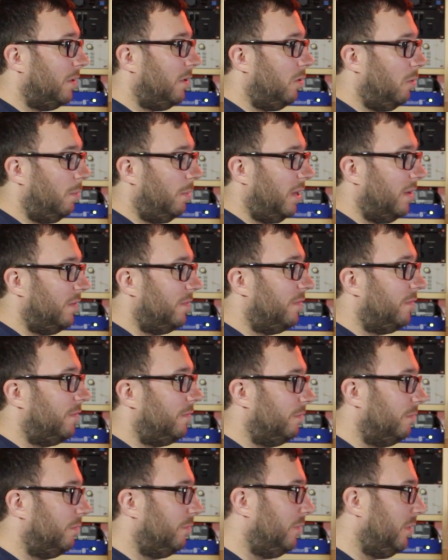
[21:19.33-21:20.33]
a little bit of,
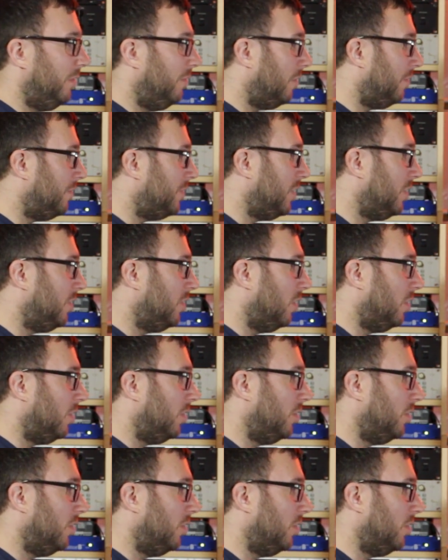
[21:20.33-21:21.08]
you've obviously got